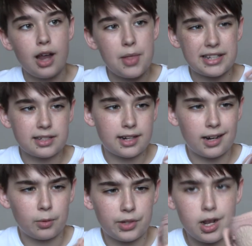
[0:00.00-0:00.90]
and that's kind
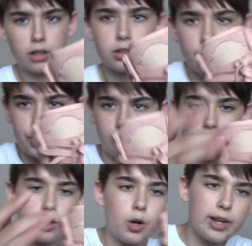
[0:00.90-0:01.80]
of what the color of the
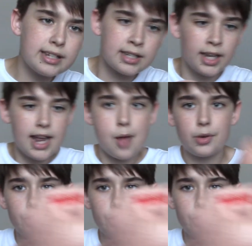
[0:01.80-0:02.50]
logo is. And then